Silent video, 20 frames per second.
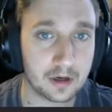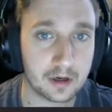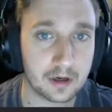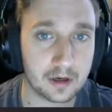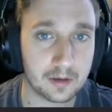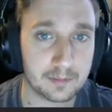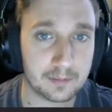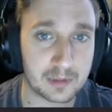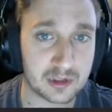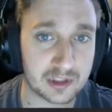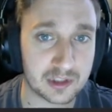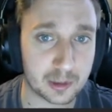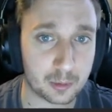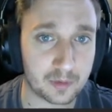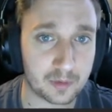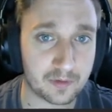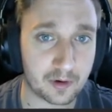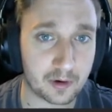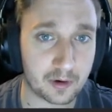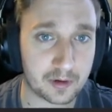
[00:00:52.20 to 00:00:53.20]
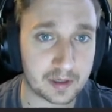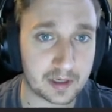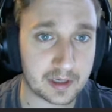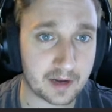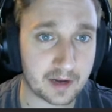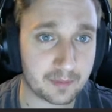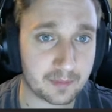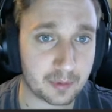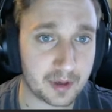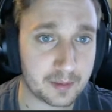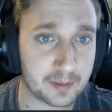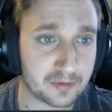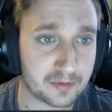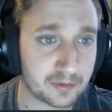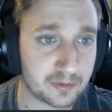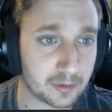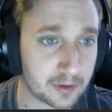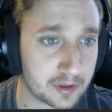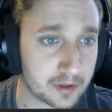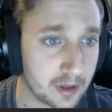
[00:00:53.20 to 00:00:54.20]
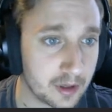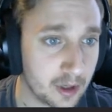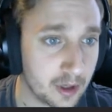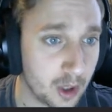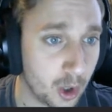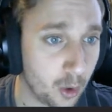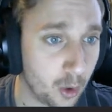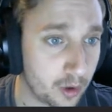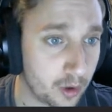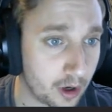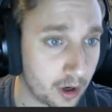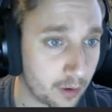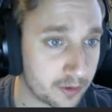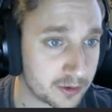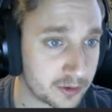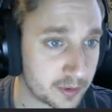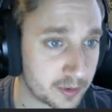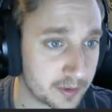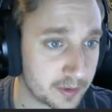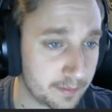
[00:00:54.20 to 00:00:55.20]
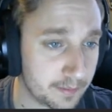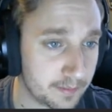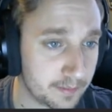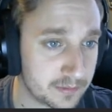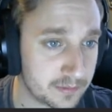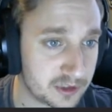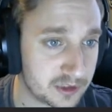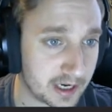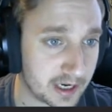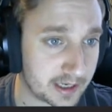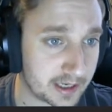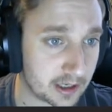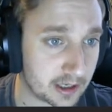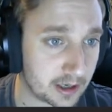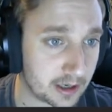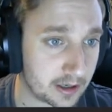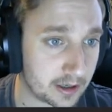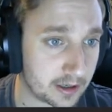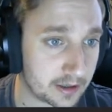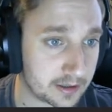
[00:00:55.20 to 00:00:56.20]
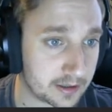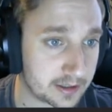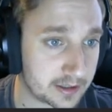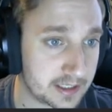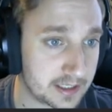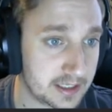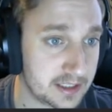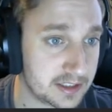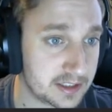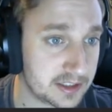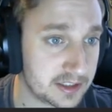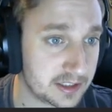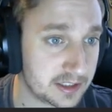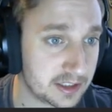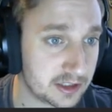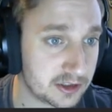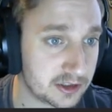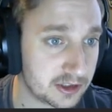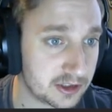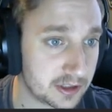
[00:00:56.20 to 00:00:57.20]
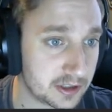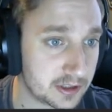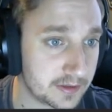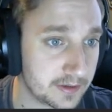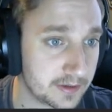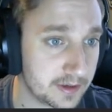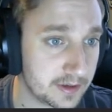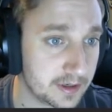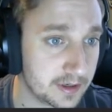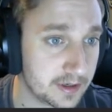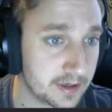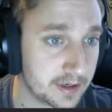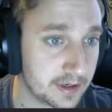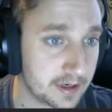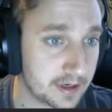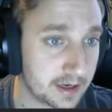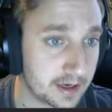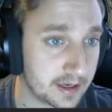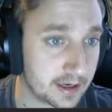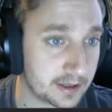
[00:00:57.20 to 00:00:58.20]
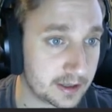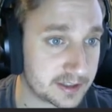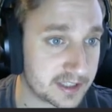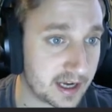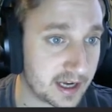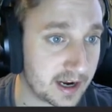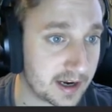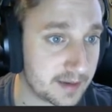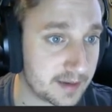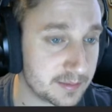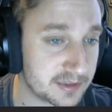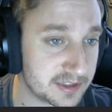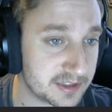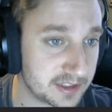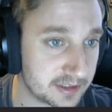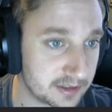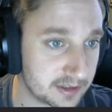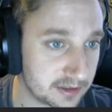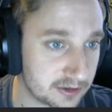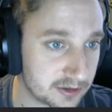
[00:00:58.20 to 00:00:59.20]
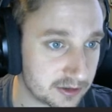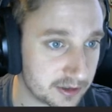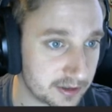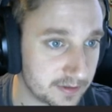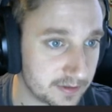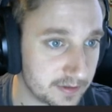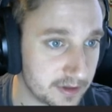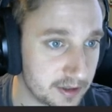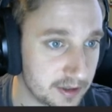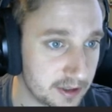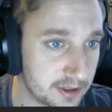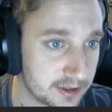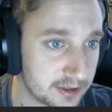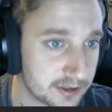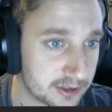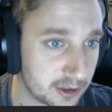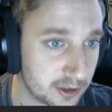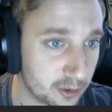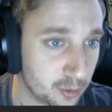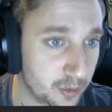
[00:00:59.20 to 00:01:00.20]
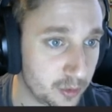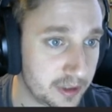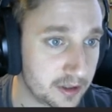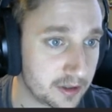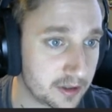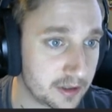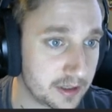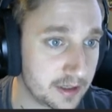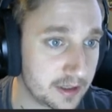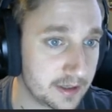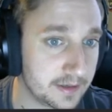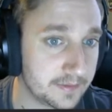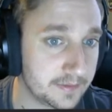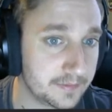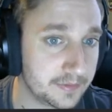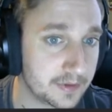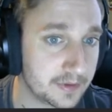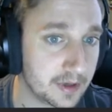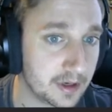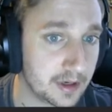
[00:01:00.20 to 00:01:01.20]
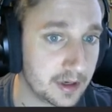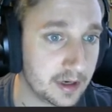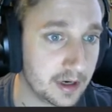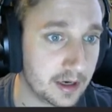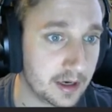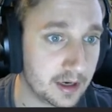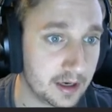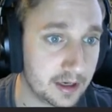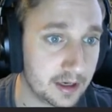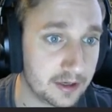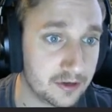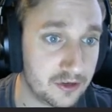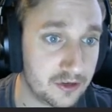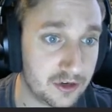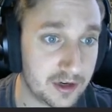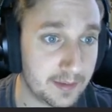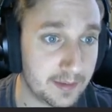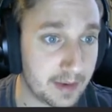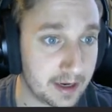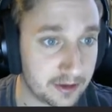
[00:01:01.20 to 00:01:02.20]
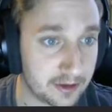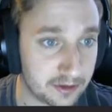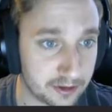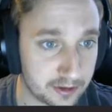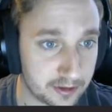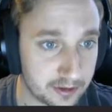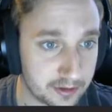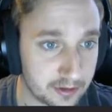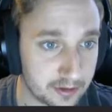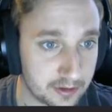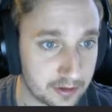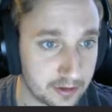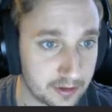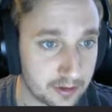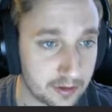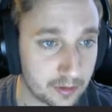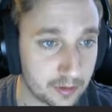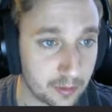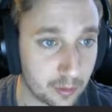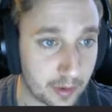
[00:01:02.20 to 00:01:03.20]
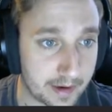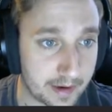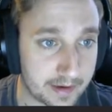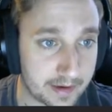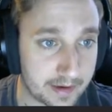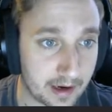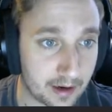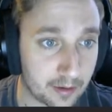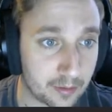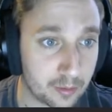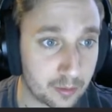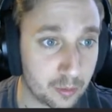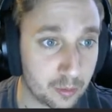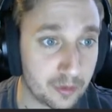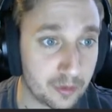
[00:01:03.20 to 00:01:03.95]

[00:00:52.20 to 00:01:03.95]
music we've already kind of played before, we always want to check our key signature and our time signature. So we are in G major right now, which